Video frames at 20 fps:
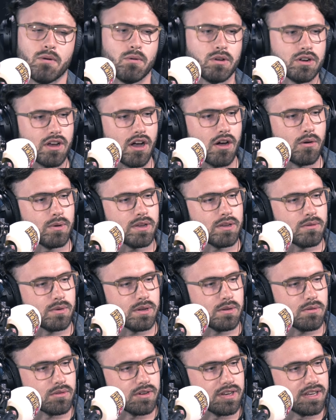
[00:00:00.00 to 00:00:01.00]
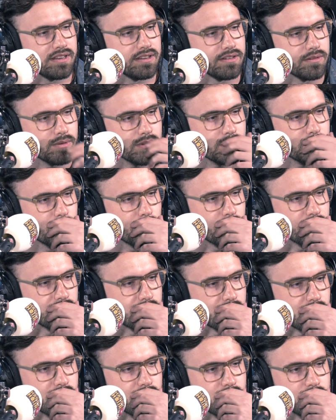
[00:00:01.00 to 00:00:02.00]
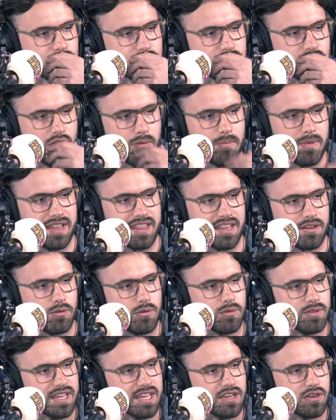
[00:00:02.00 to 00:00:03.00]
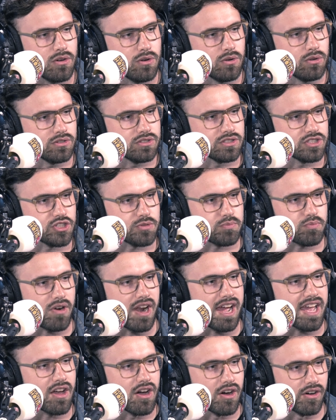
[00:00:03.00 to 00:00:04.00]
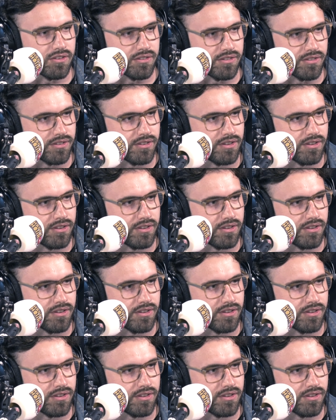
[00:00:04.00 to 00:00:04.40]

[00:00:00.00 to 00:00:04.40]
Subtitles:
And what are we? We were walking through Top Man there. What were they called? Spray on.